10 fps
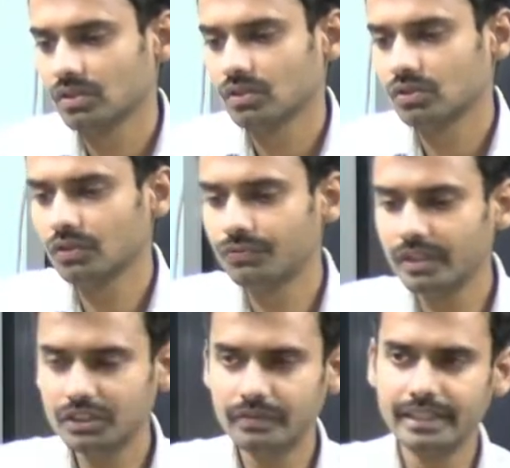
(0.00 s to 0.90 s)
So
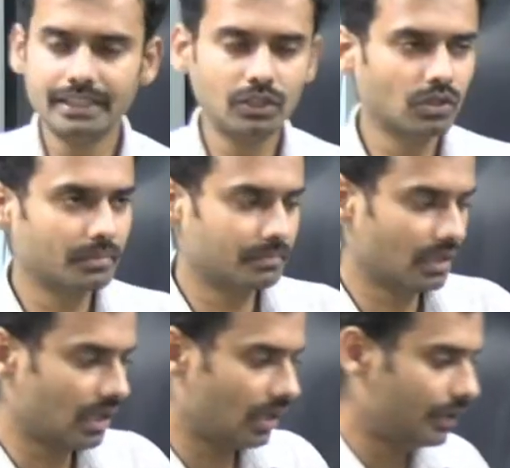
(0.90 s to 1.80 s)
first we need to
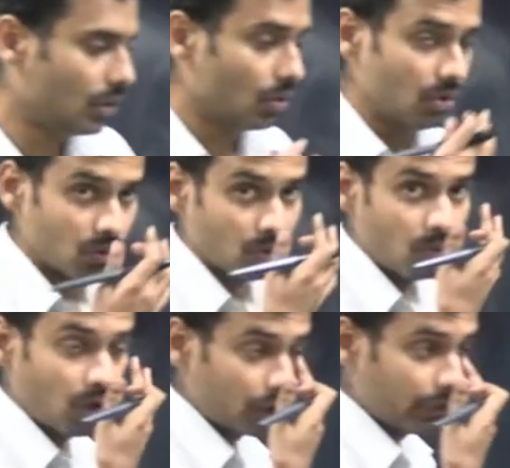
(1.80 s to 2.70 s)
know what do